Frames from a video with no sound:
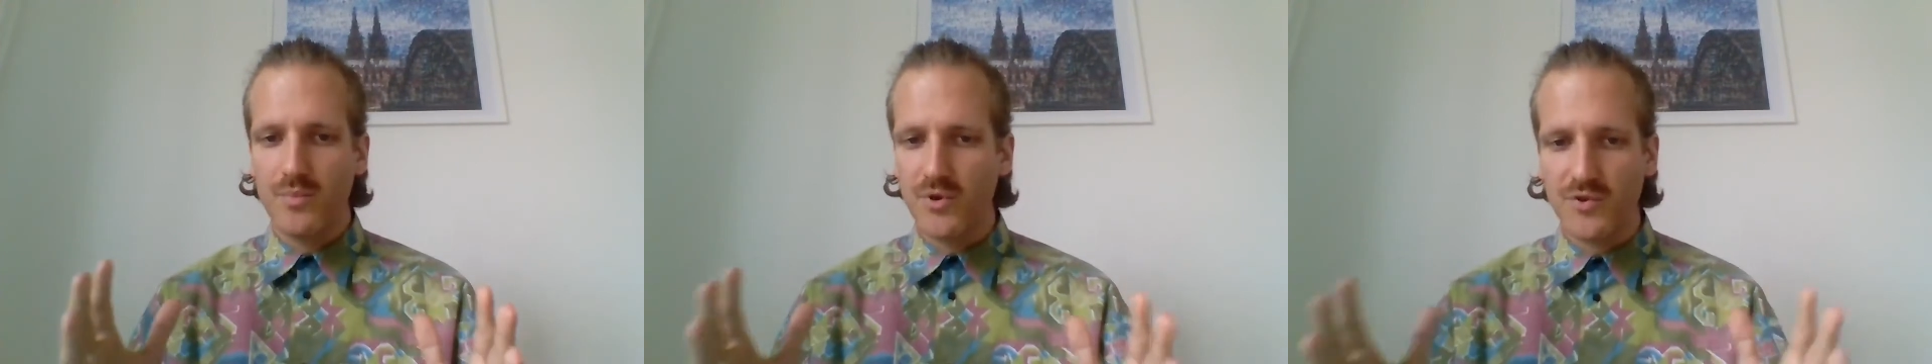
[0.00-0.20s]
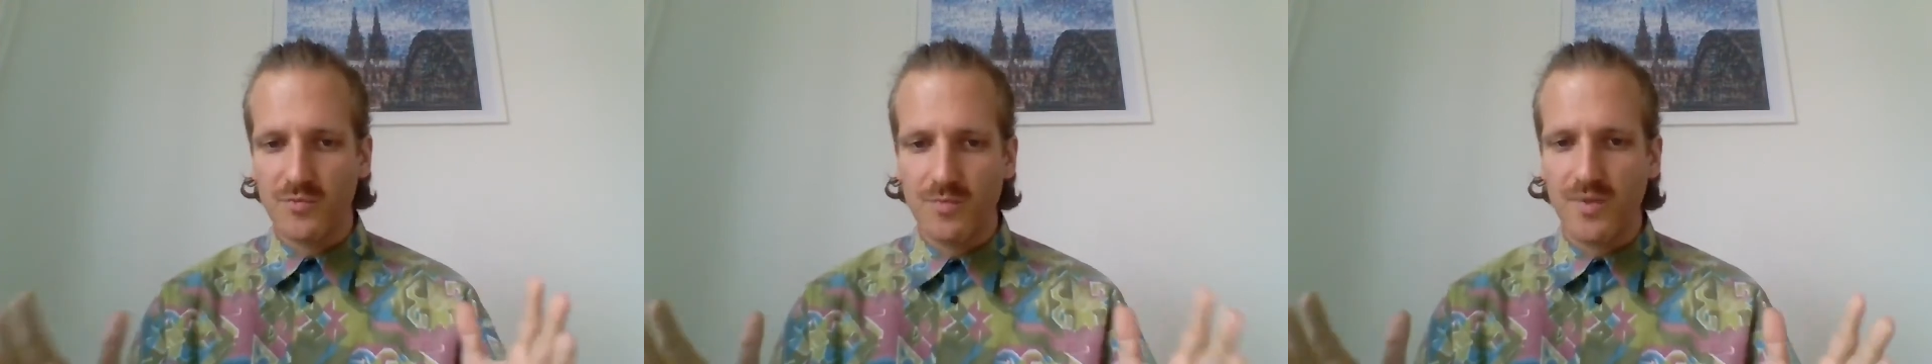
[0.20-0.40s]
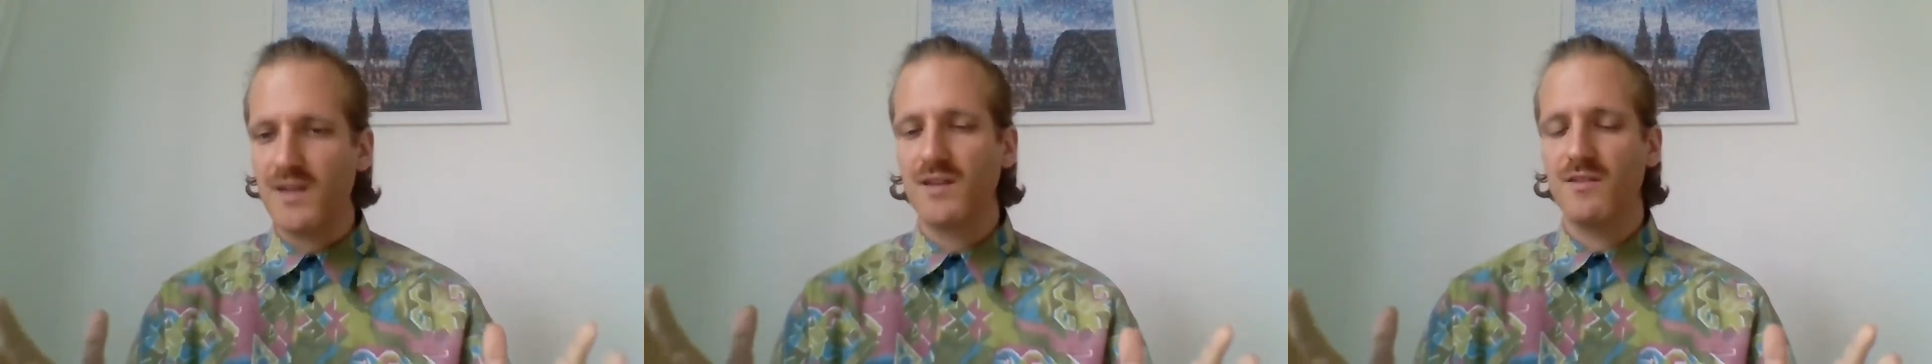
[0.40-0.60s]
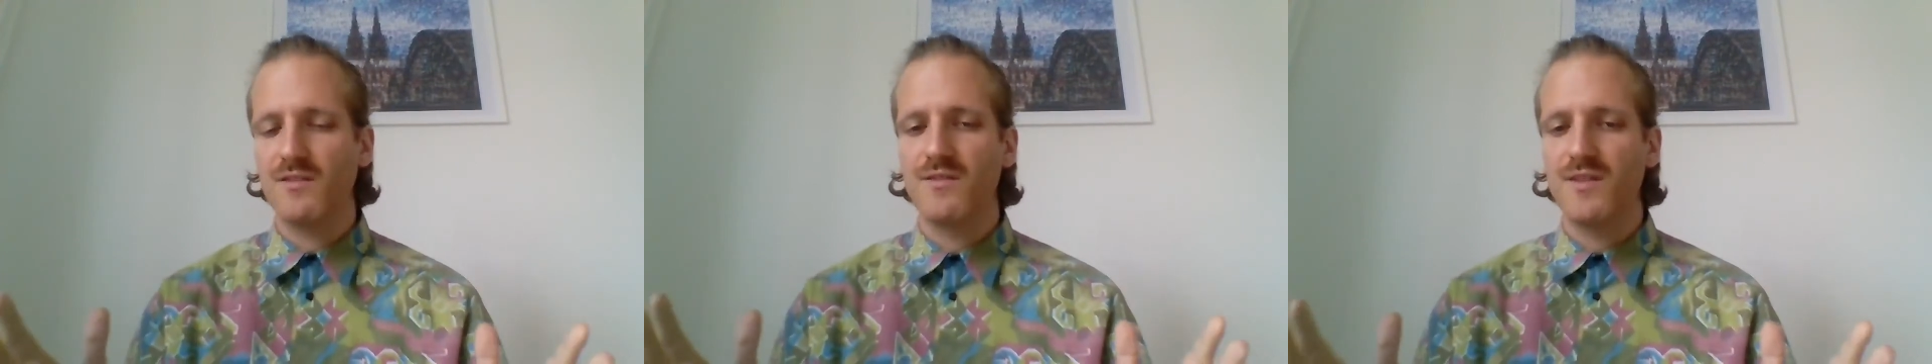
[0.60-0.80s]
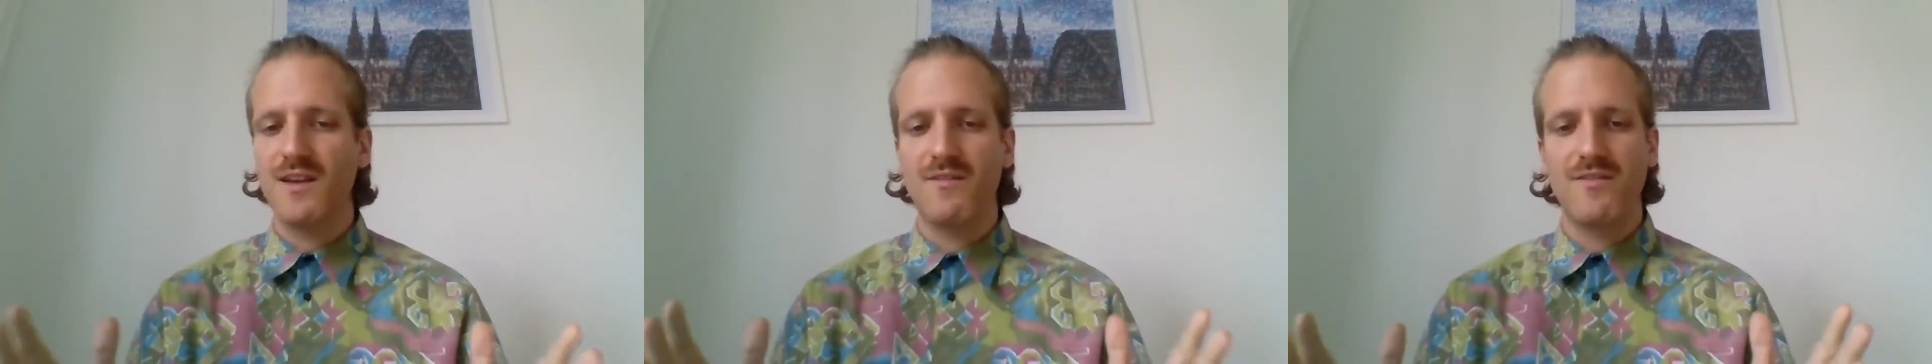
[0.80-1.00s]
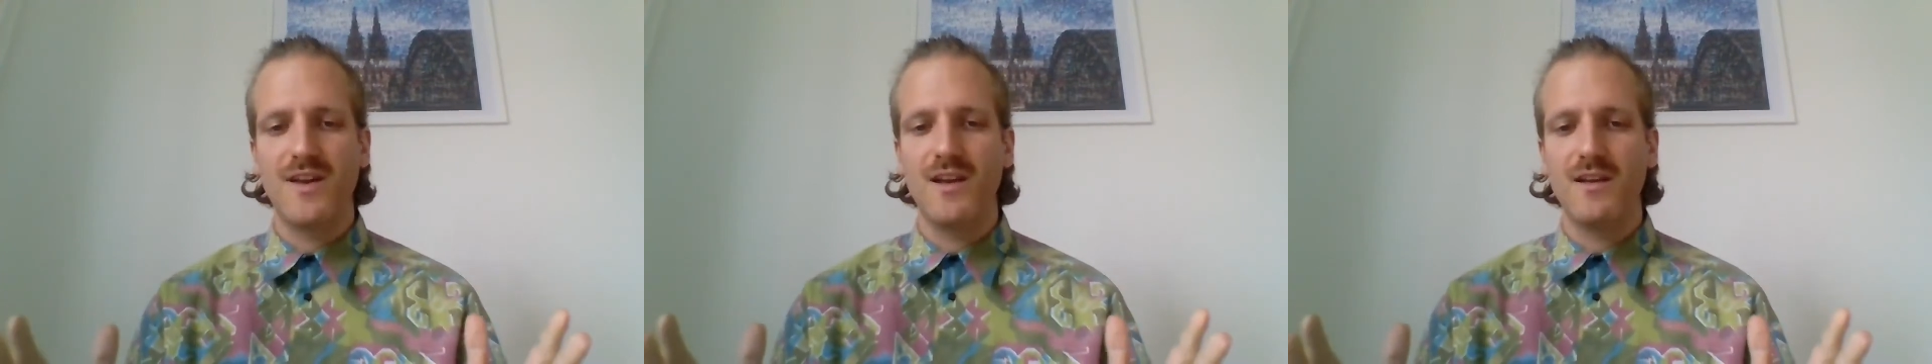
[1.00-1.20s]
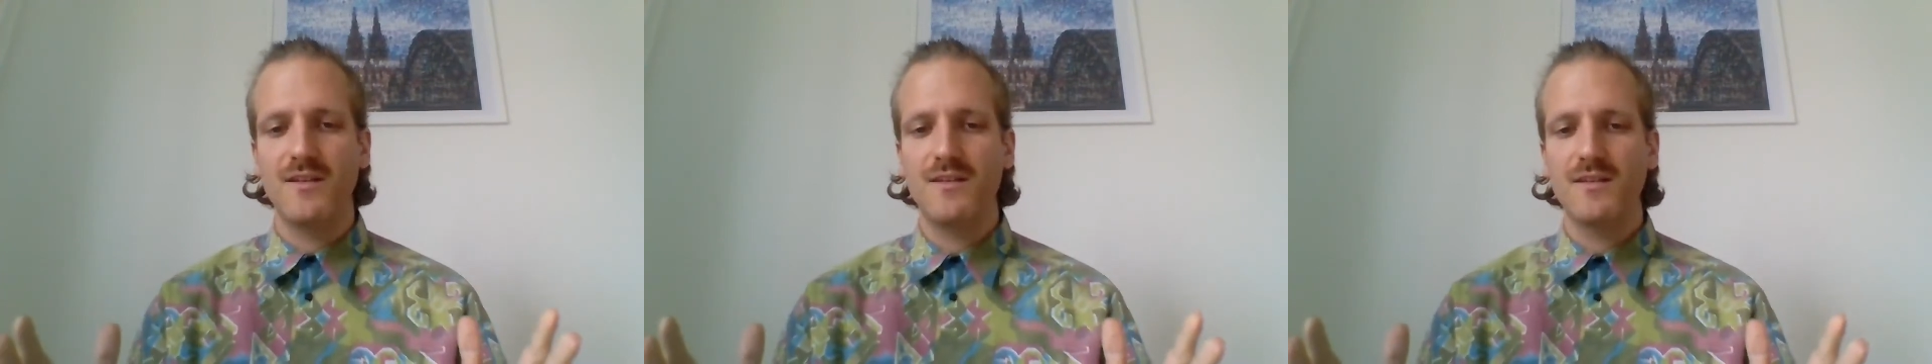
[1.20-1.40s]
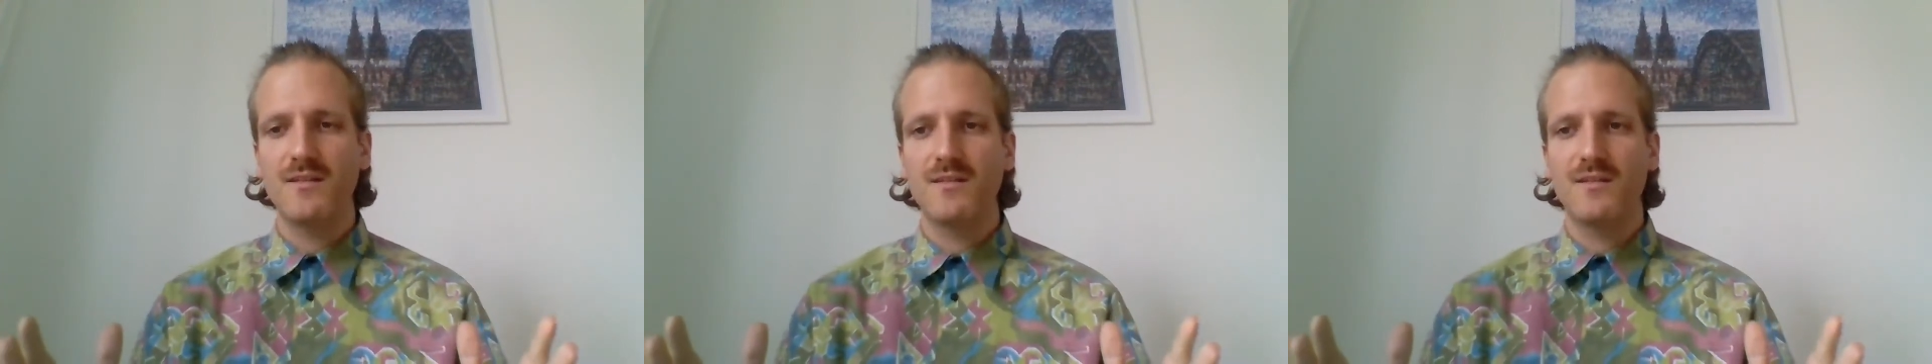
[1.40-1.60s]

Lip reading: perspectives are valid,